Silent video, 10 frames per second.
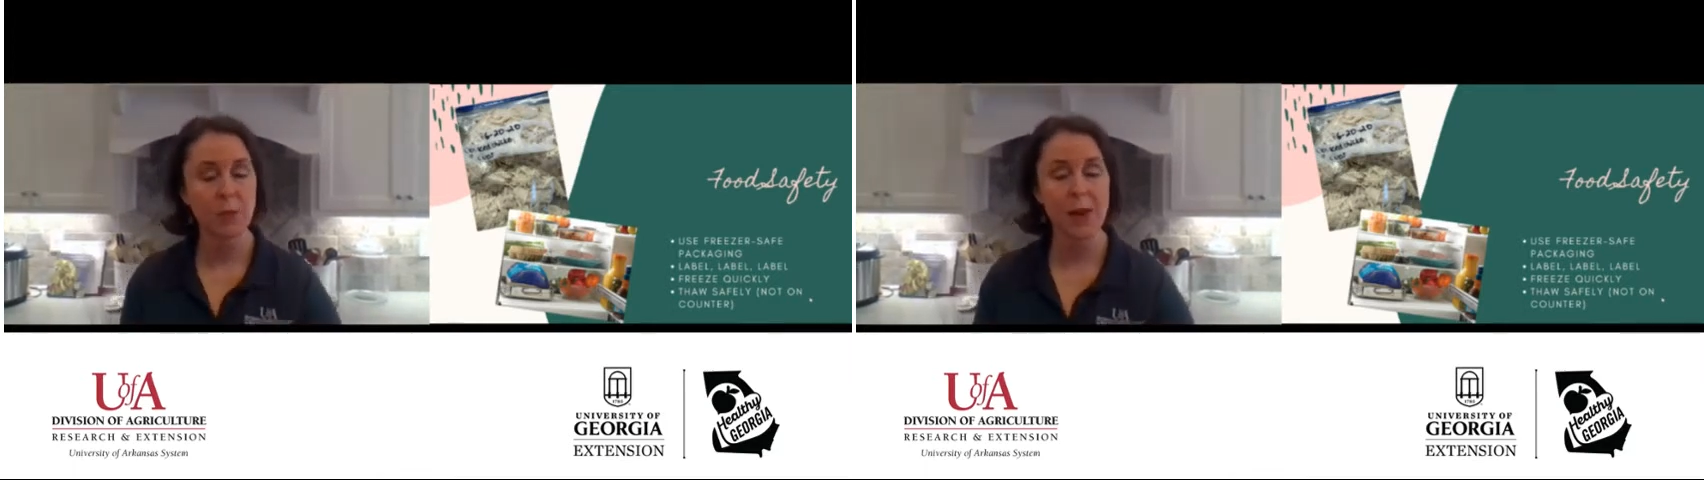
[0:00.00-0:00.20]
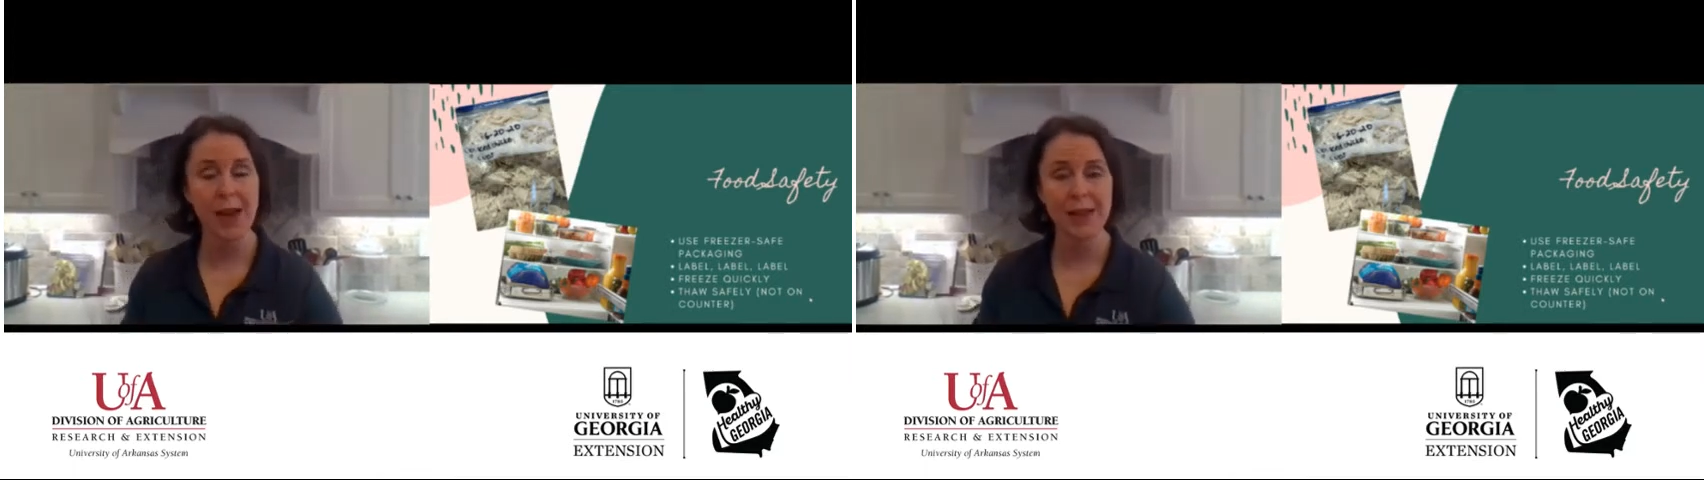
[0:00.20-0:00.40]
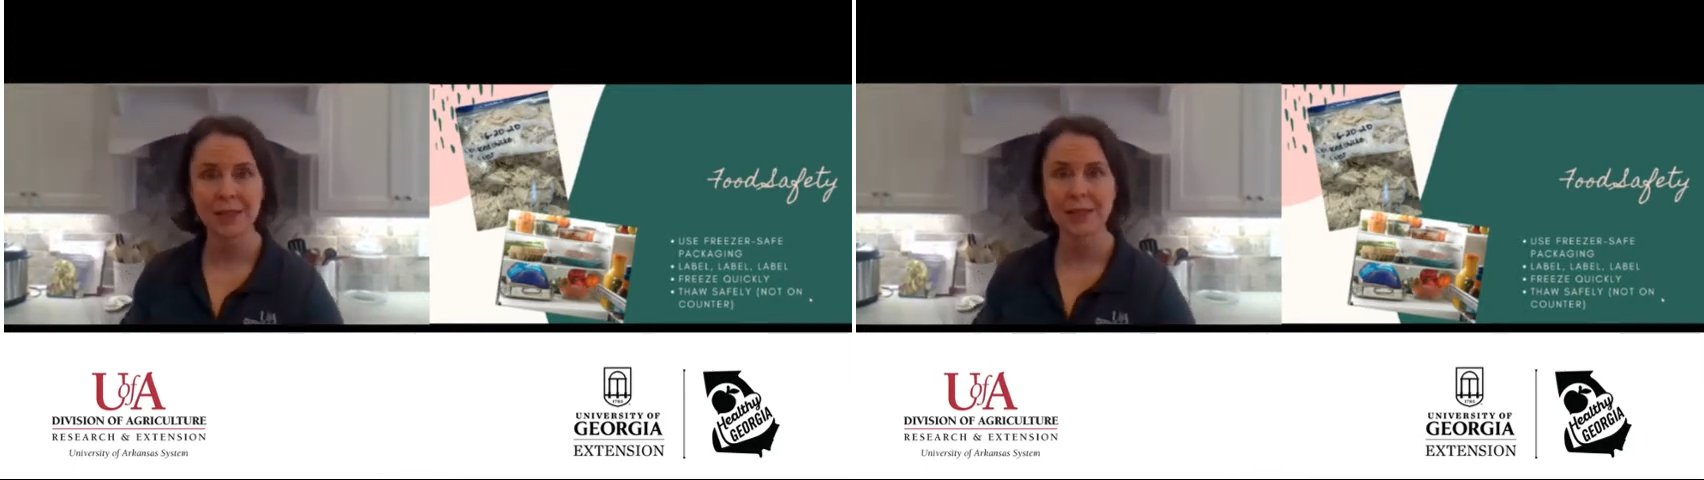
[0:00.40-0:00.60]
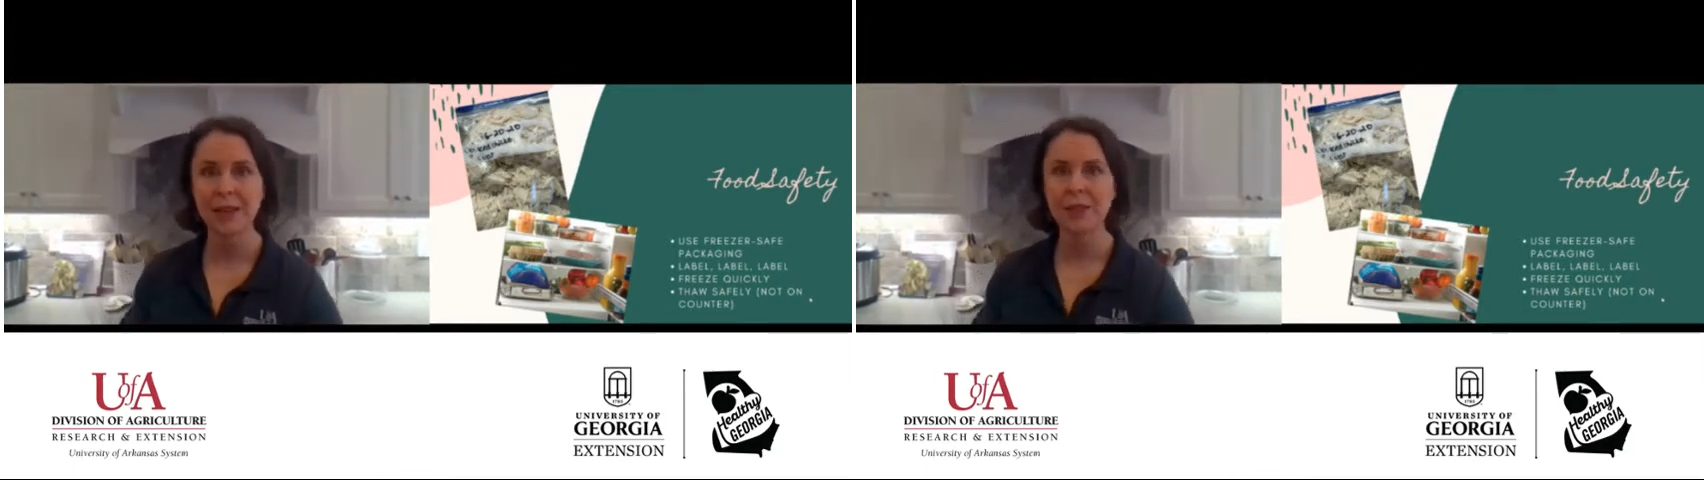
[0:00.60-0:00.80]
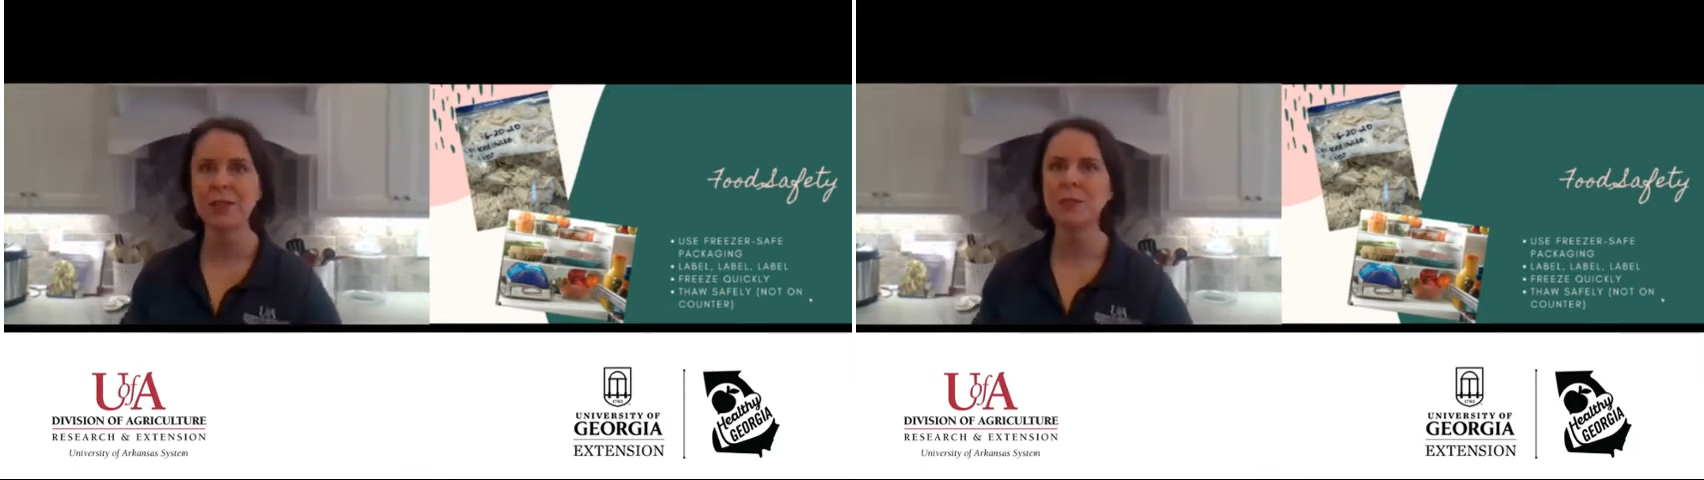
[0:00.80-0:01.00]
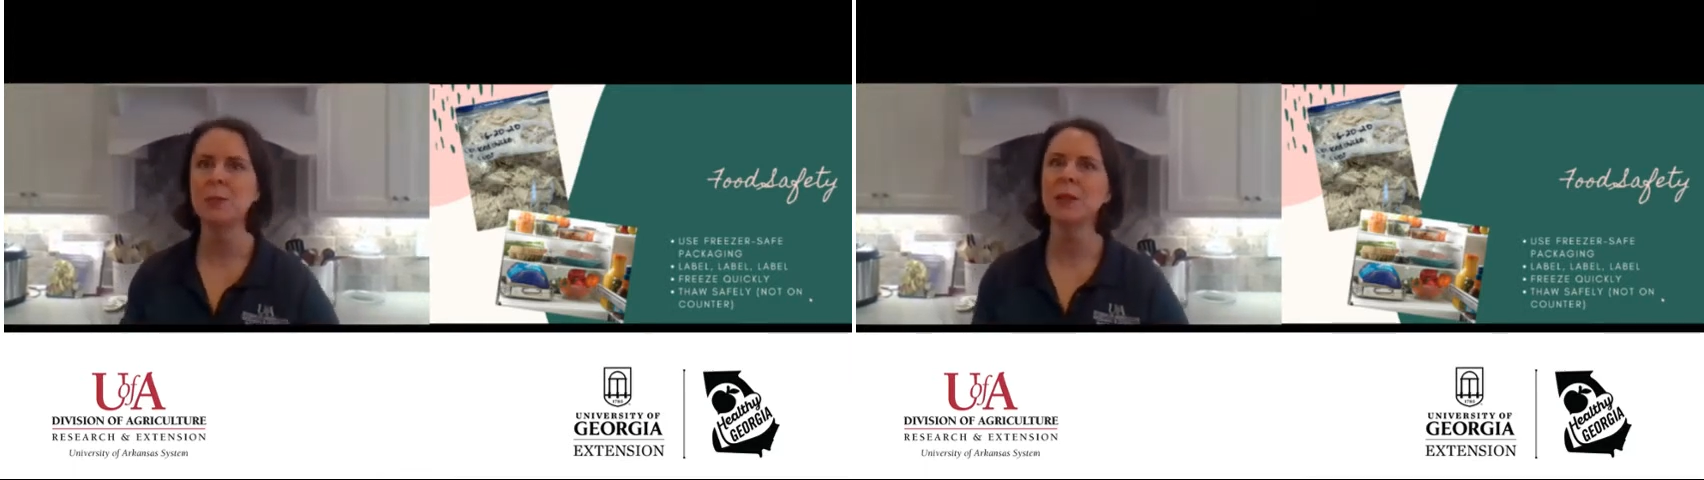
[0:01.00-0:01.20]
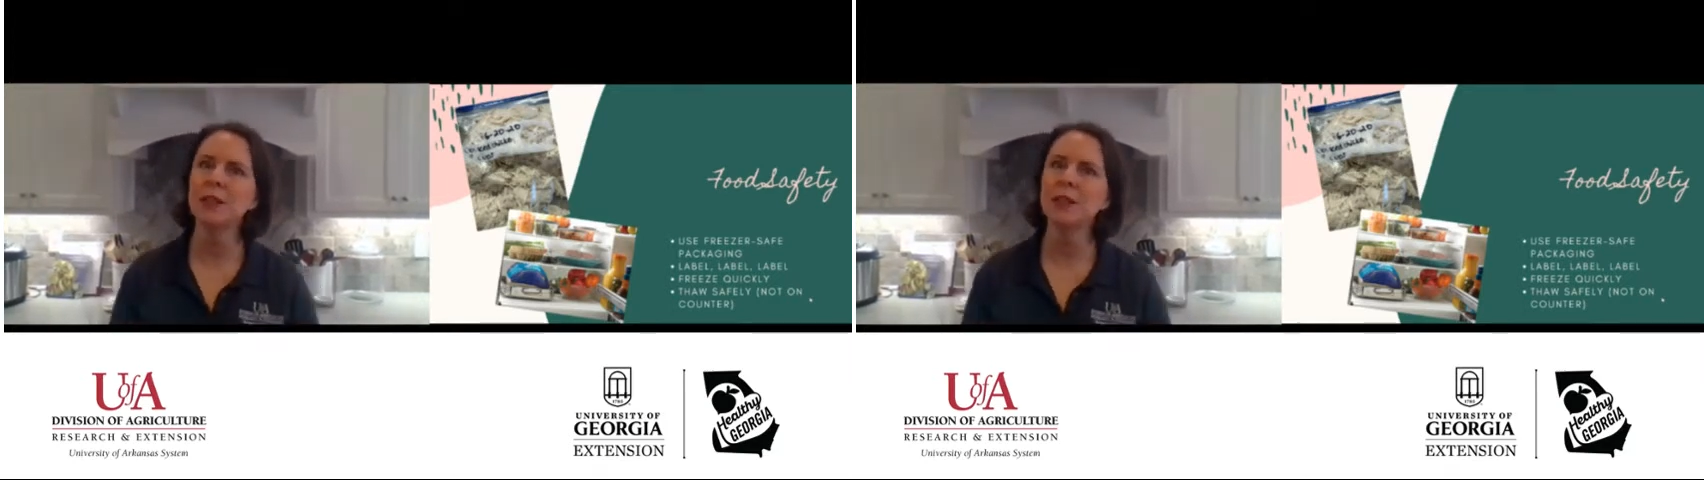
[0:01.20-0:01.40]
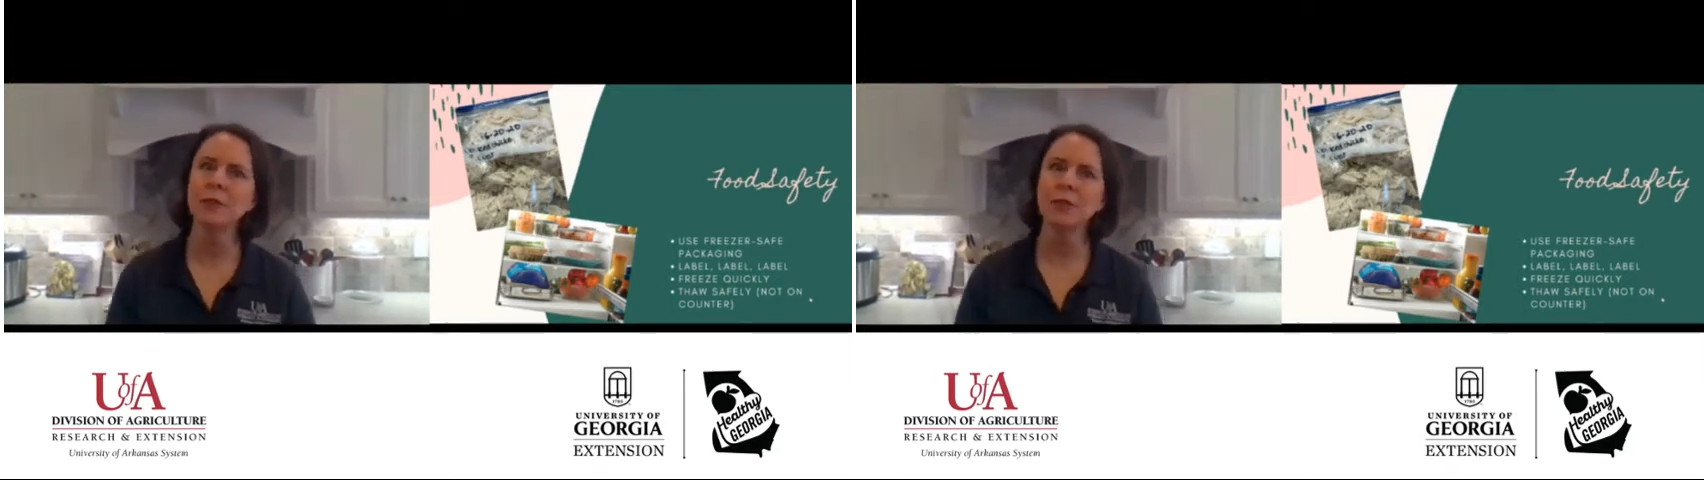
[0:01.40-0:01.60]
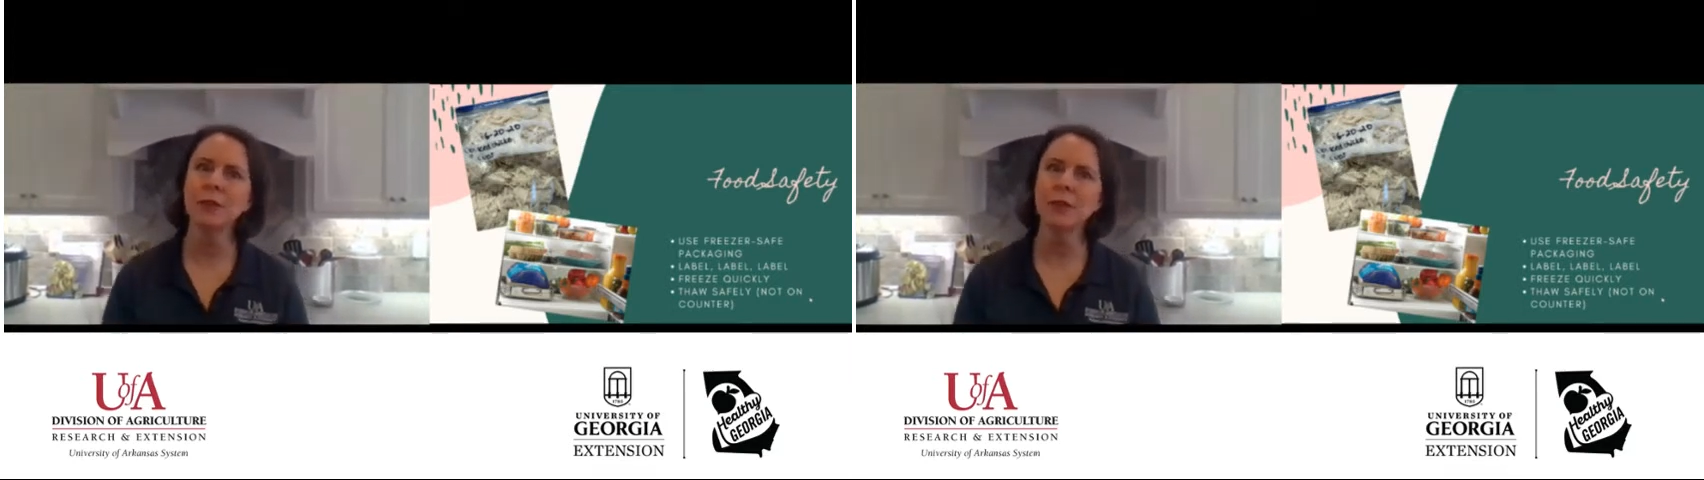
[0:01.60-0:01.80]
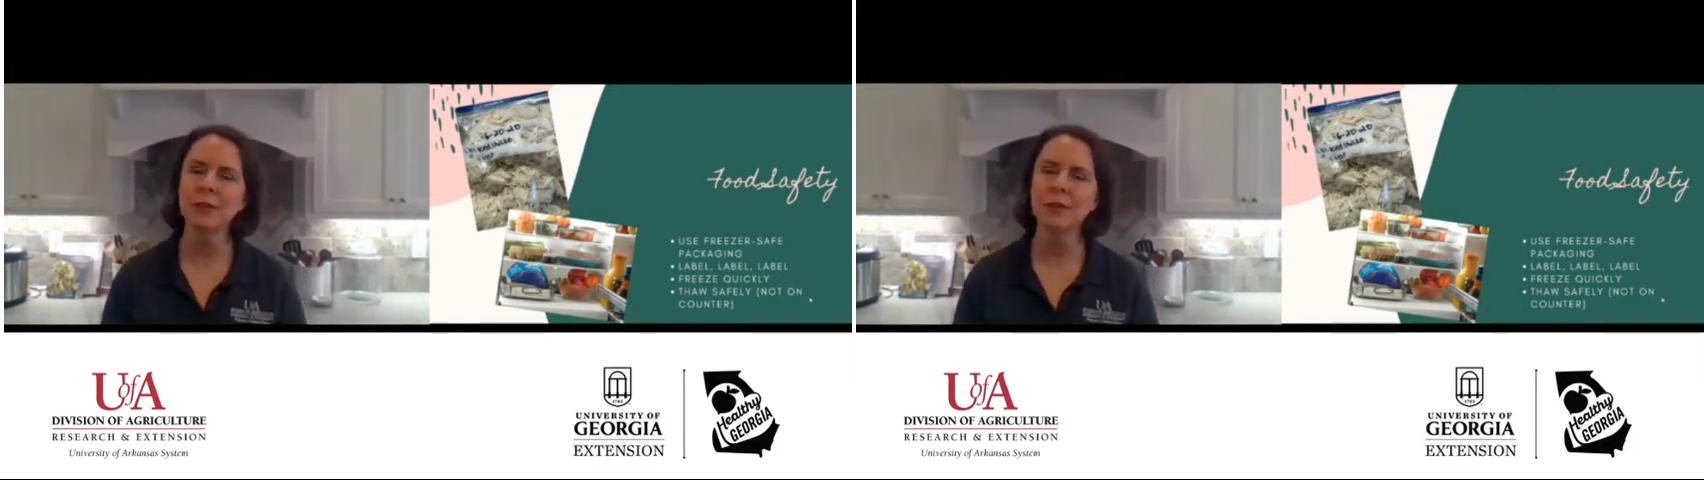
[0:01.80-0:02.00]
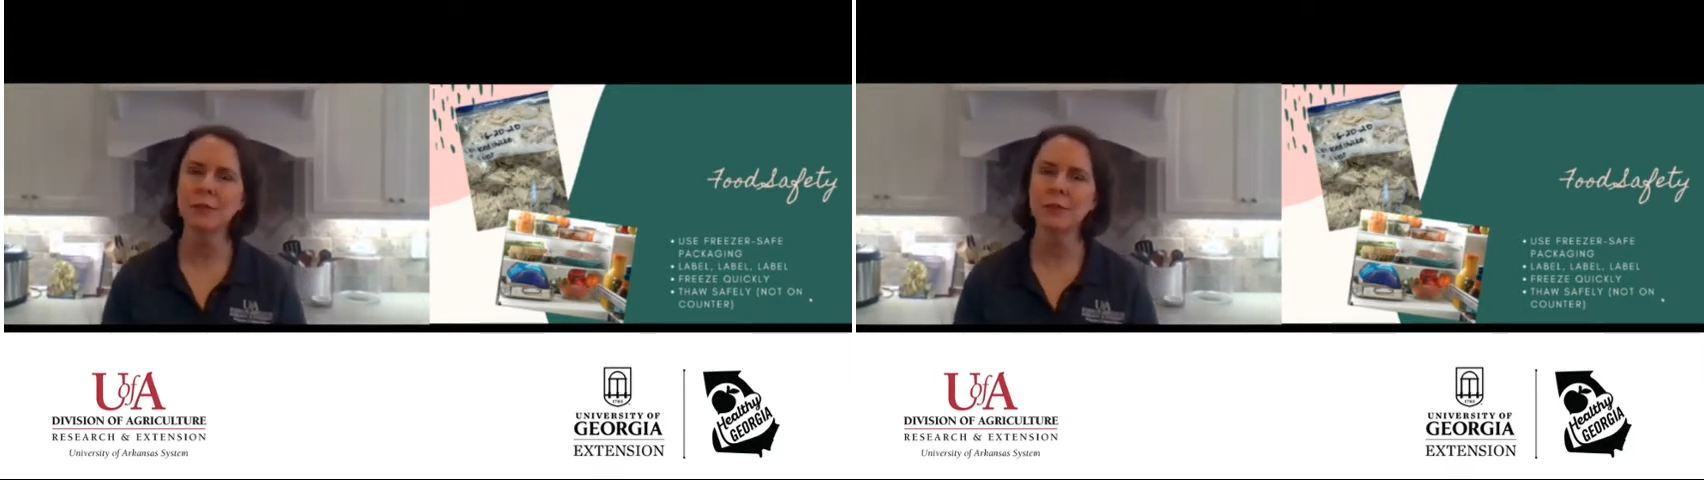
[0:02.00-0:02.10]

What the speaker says: But if it's been in there for